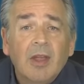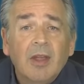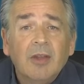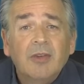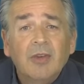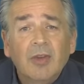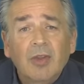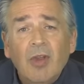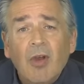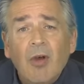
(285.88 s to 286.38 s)

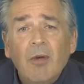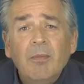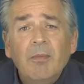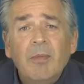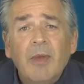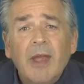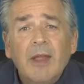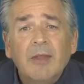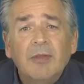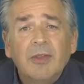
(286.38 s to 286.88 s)
to
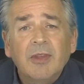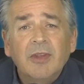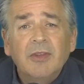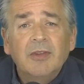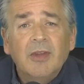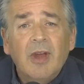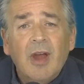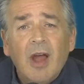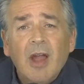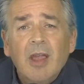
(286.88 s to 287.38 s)
combat
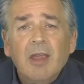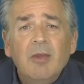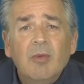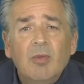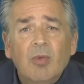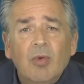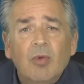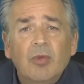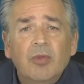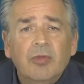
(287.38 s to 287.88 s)
this
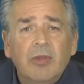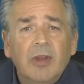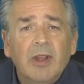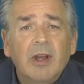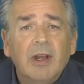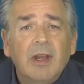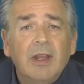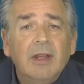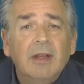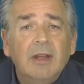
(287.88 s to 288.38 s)

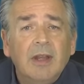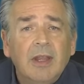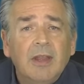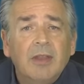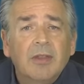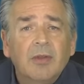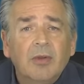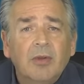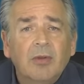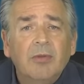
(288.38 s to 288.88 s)
eye-wateringly
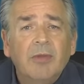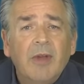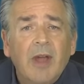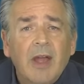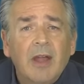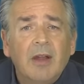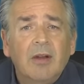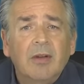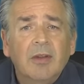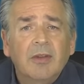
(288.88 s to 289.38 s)
lethal
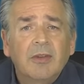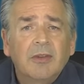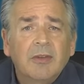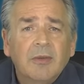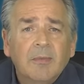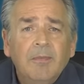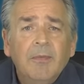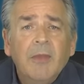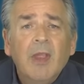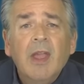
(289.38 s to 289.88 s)

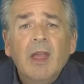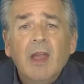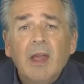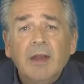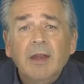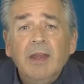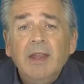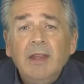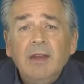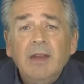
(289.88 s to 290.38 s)
virus.
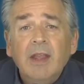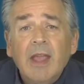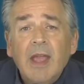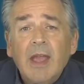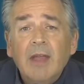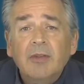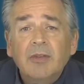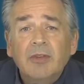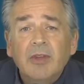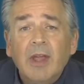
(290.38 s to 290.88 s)
And needing
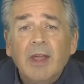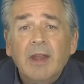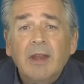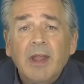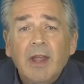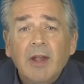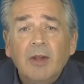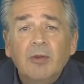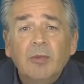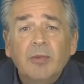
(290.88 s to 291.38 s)

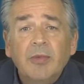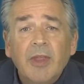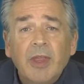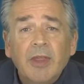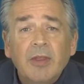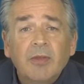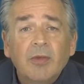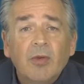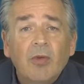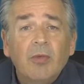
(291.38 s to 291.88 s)
outside help,
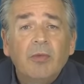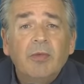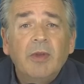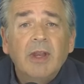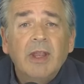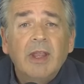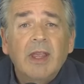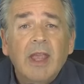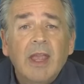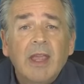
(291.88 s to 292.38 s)
they
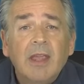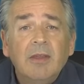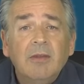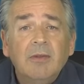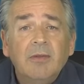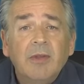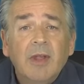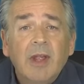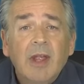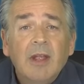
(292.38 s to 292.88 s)
thoughtfully
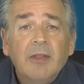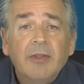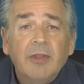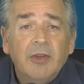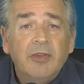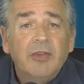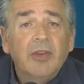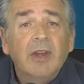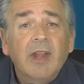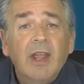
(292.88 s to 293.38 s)
gave
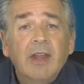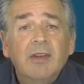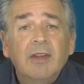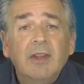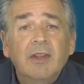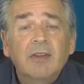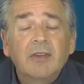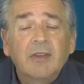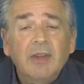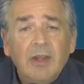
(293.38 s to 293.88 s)
the
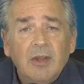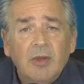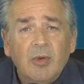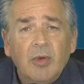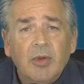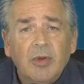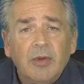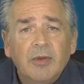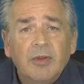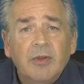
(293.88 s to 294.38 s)
genetic
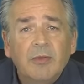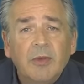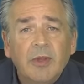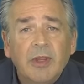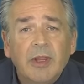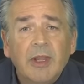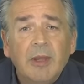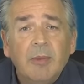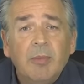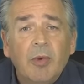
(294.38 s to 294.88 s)
sequence
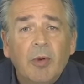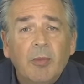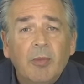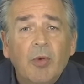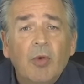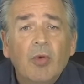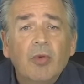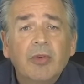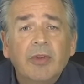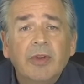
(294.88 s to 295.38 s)
for the
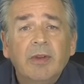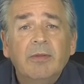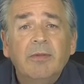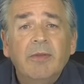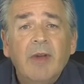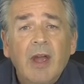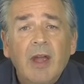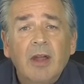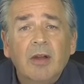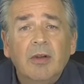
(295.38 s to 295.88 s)
purported
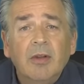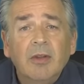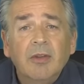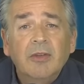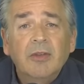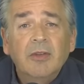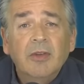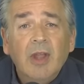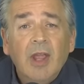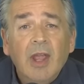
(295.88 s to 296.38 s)

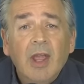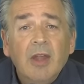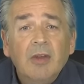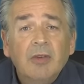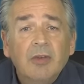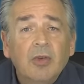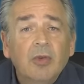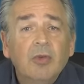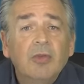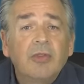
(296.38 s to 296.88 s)
virus
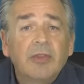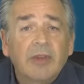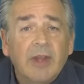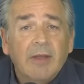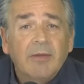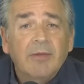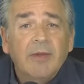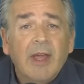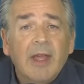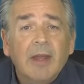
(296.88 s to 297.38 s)
to
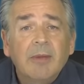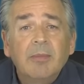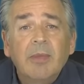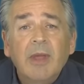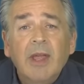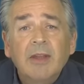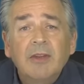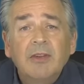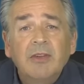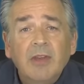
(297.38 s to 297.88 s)
Stefan
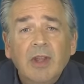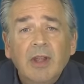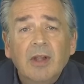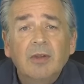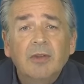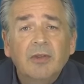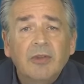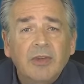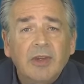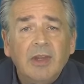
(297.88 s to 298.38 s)

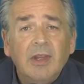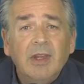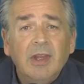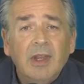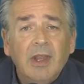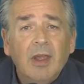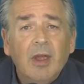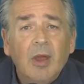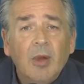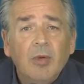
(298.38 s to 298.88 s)
Bancel,
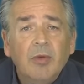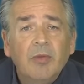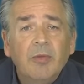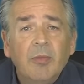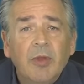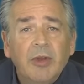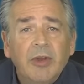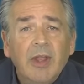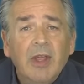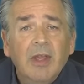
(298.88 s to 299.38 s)
CEO of
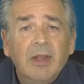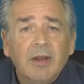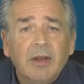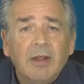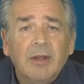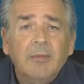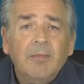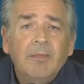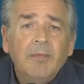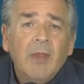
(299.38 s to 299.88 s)

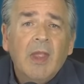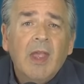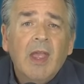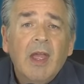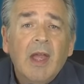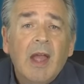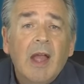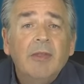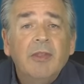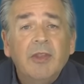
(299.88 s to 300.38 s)
Moderna.
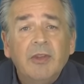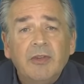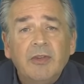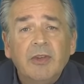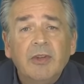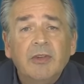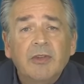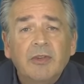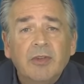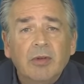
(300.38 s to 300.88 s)
And this
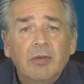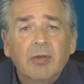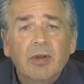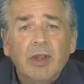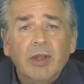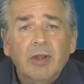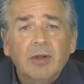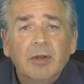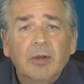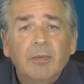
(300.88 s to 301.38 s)
is
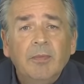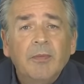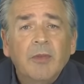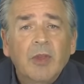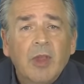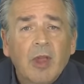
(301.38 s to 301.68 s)
surreal